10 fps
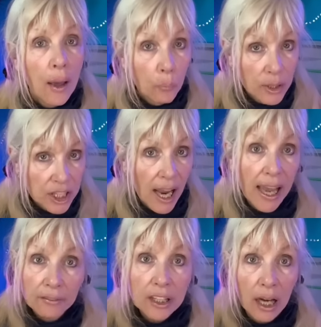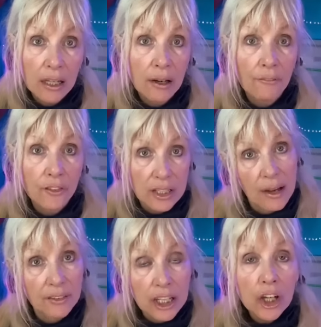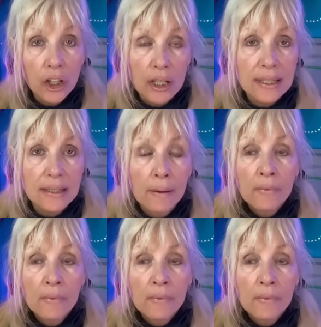which I have done for seven years.